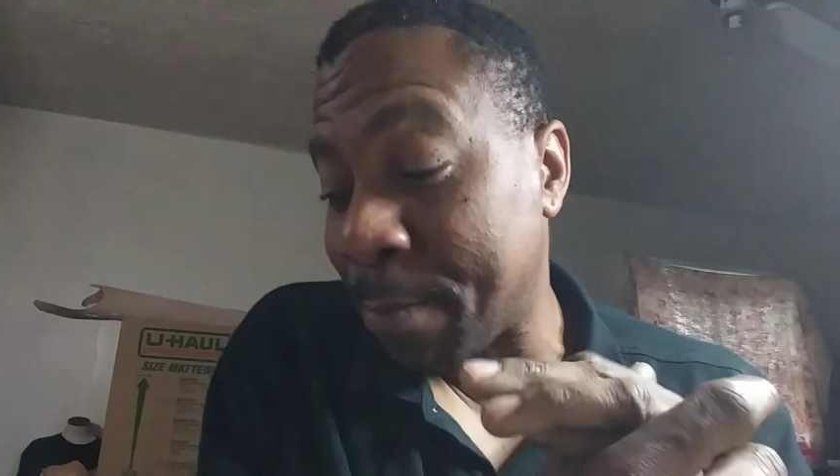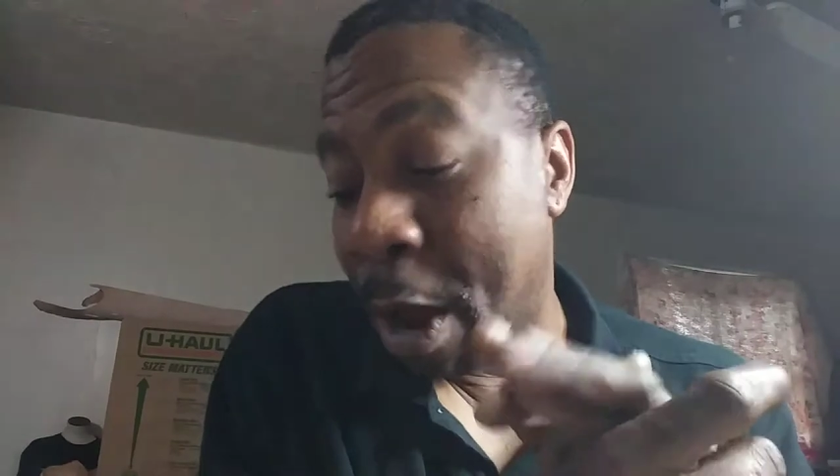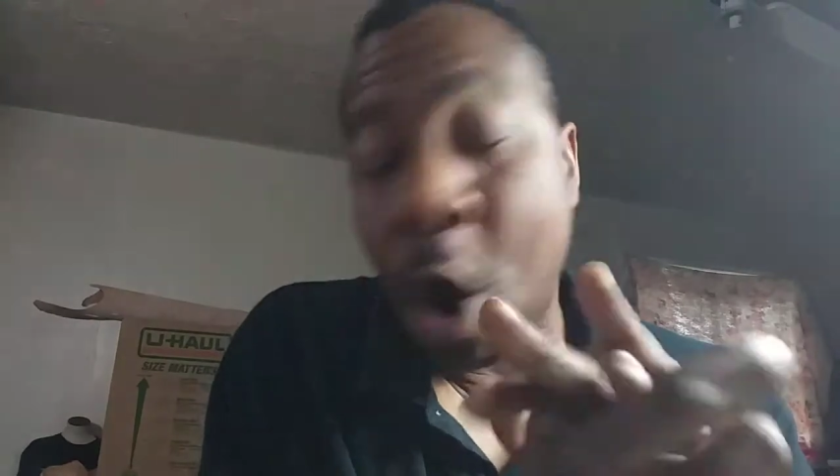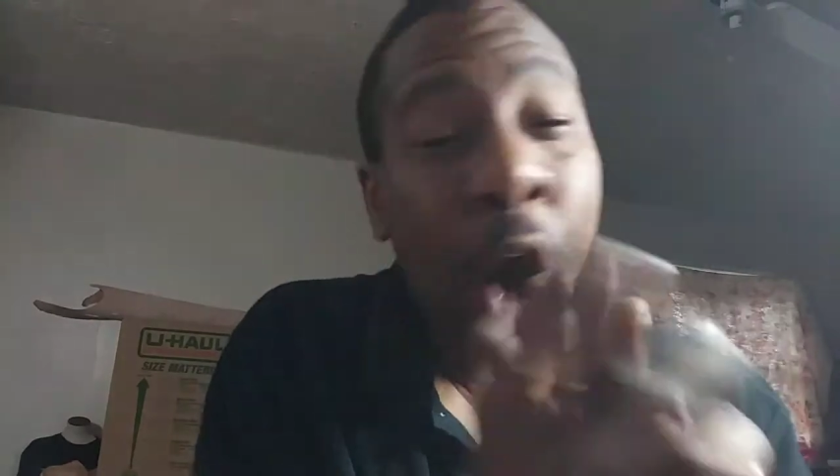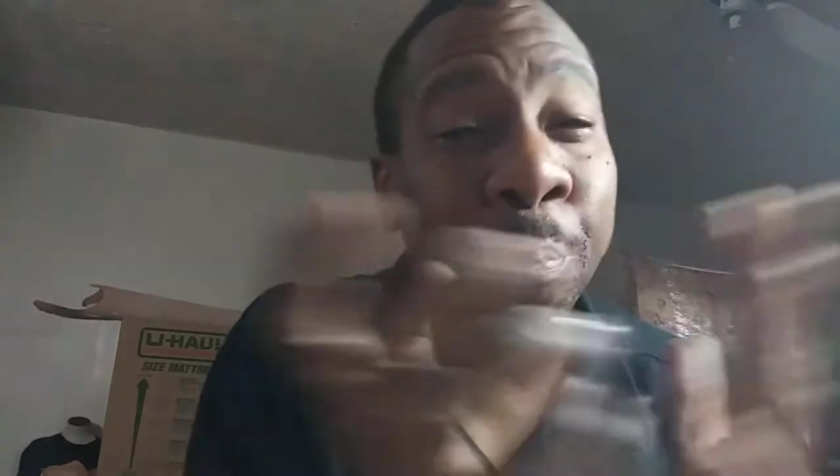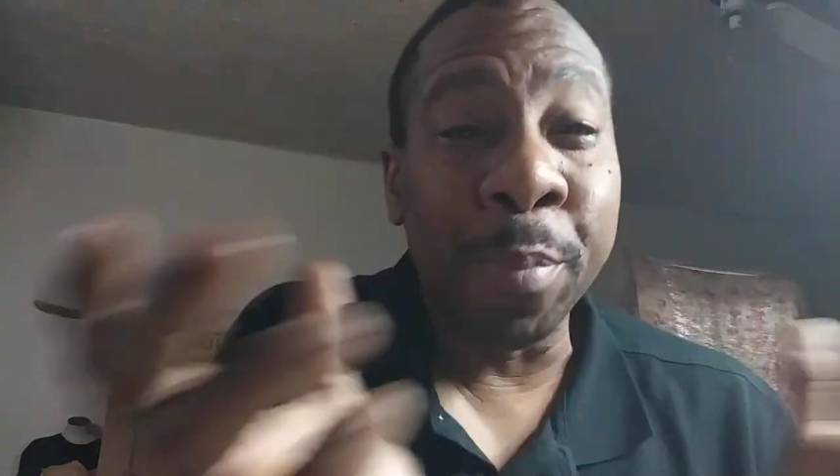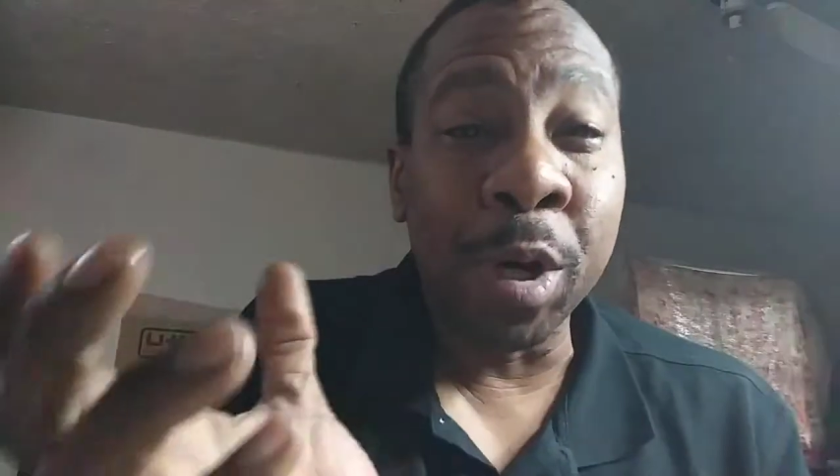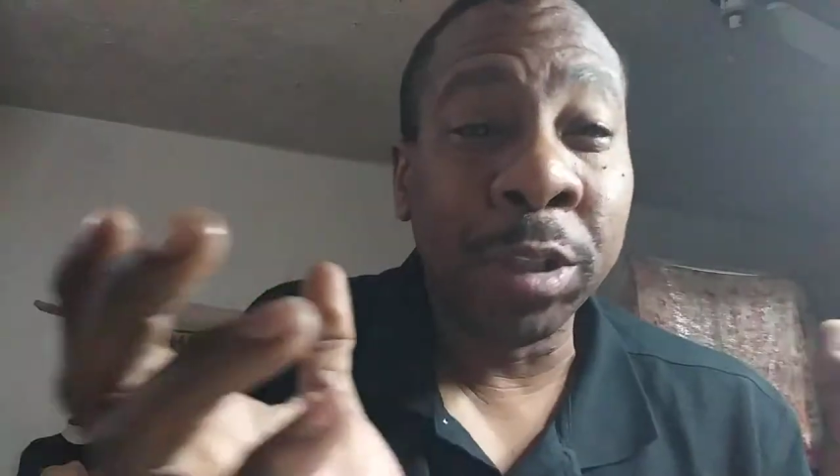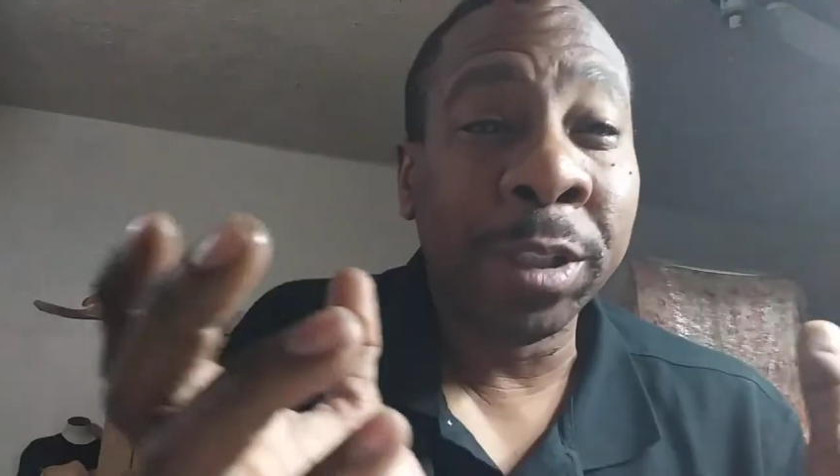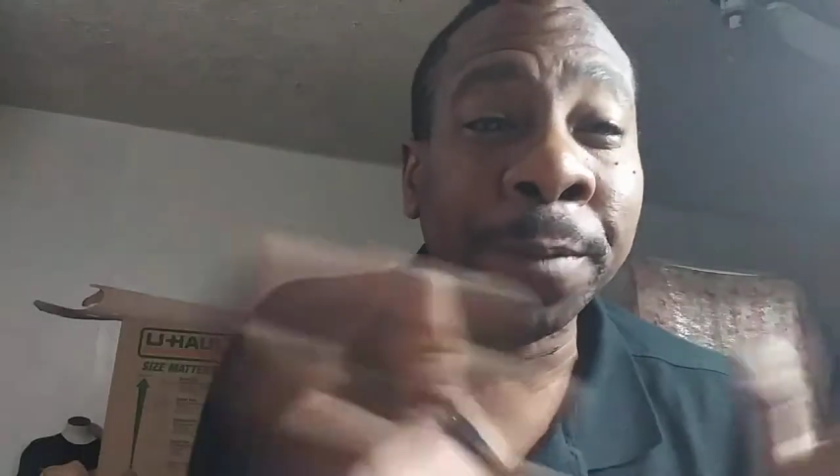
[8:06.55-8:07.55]
my art
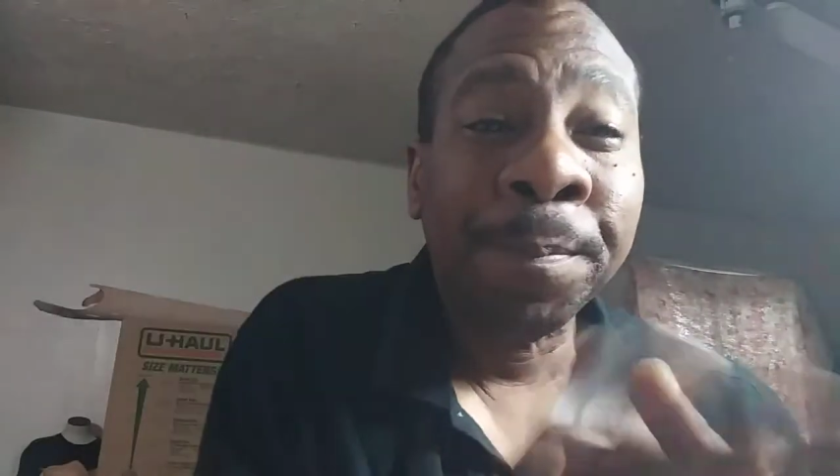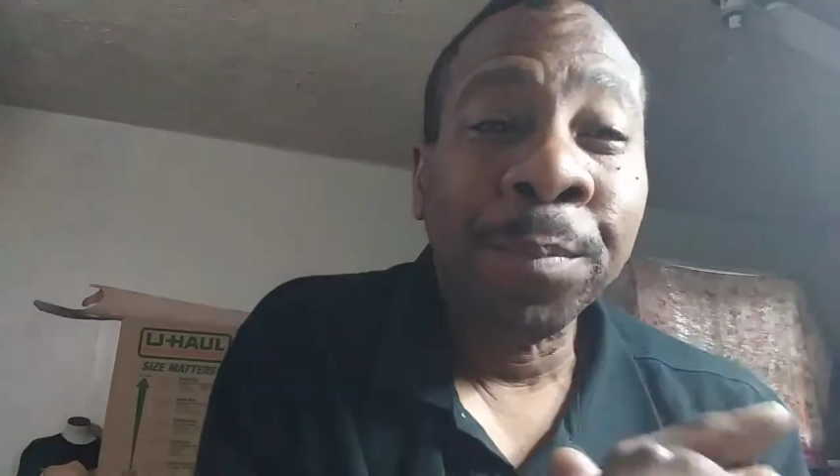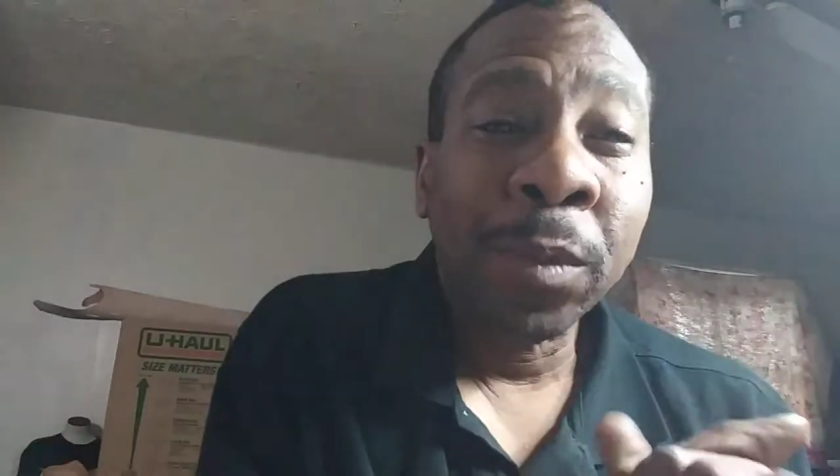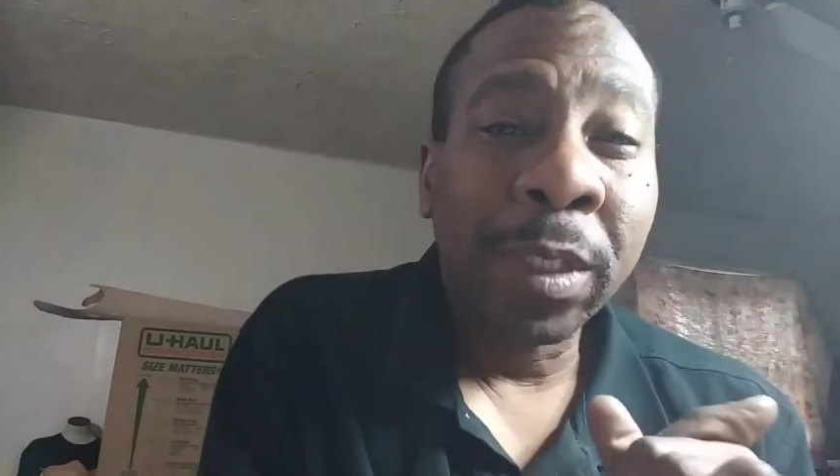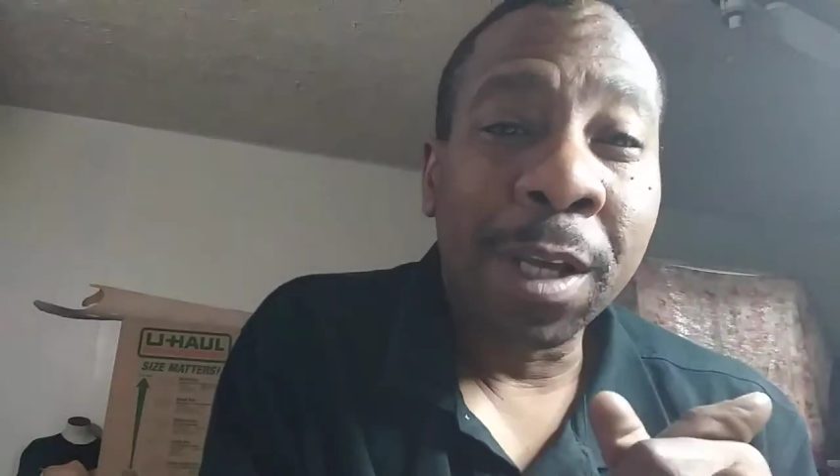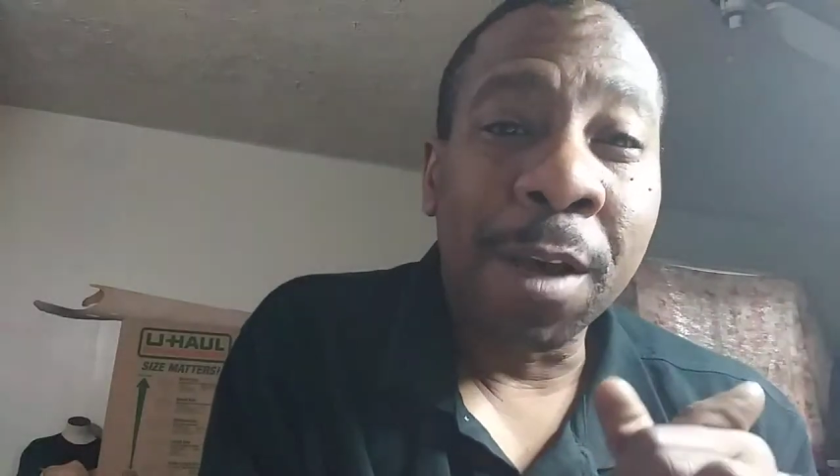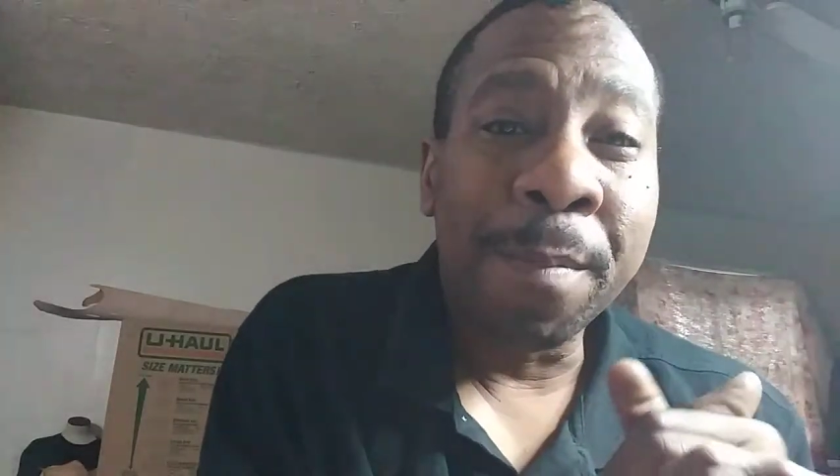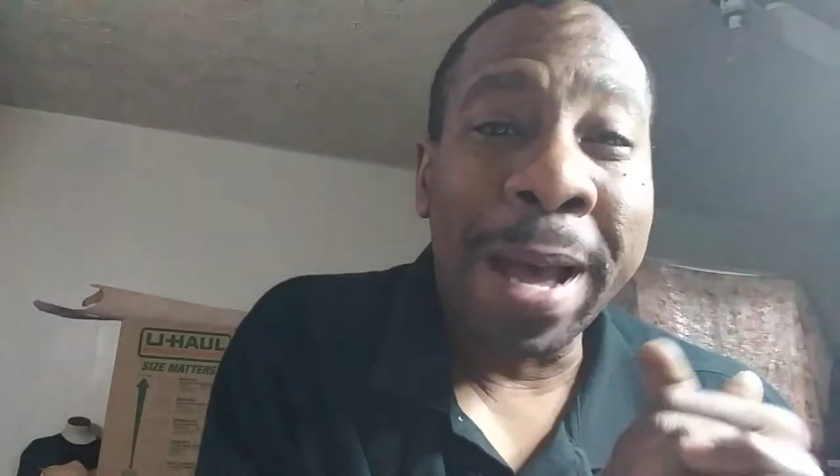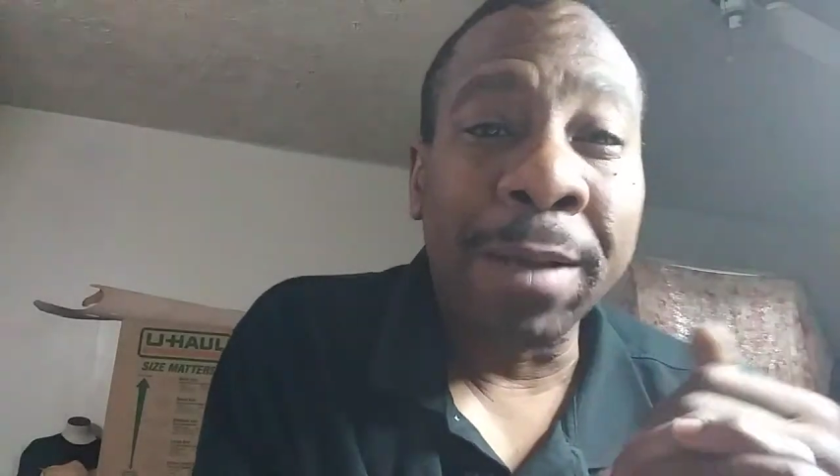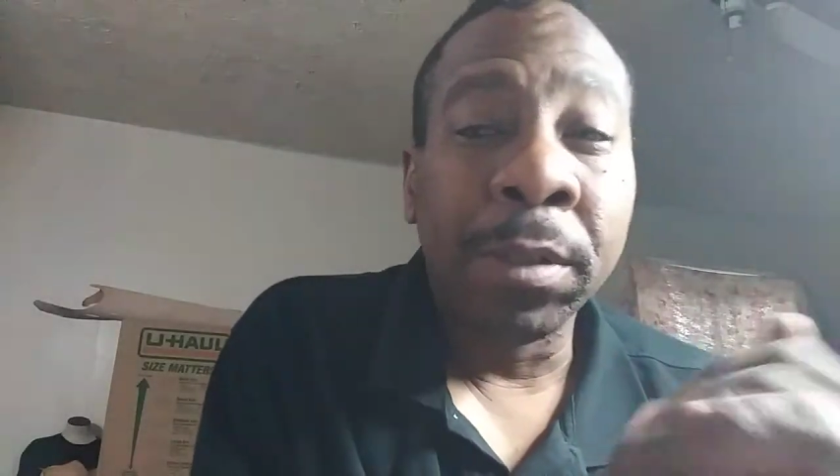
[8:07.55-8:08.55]
books
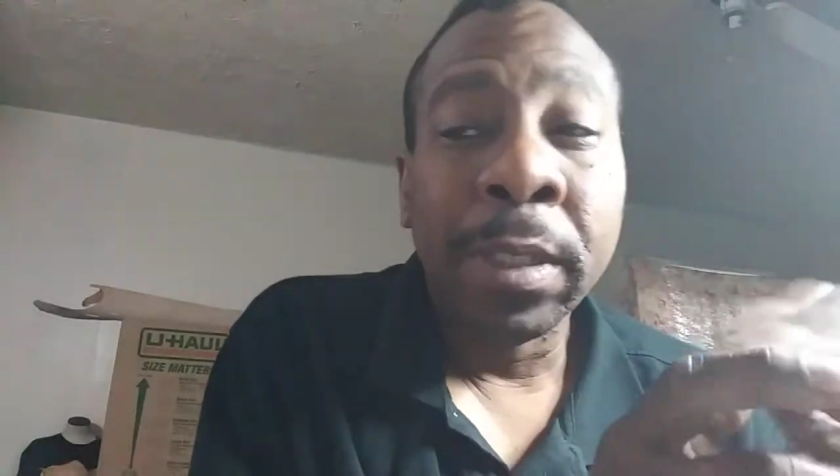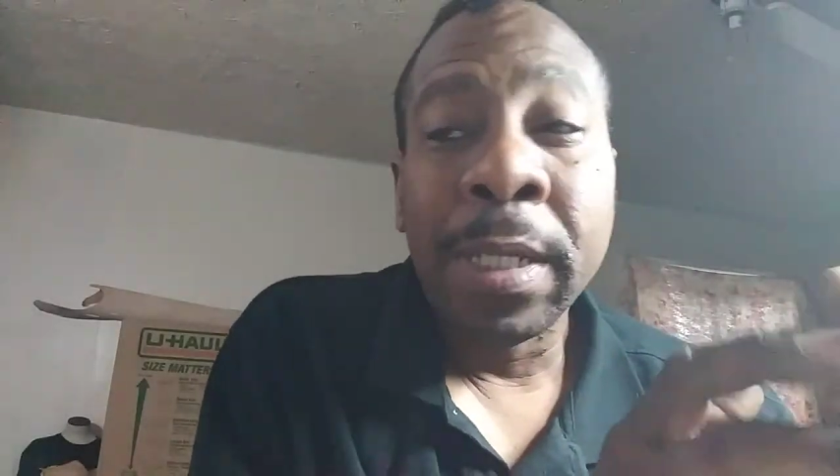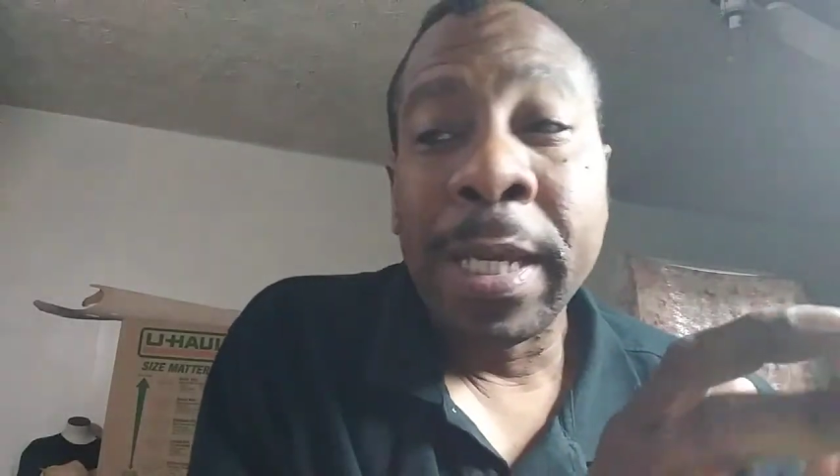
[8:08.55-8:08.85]
about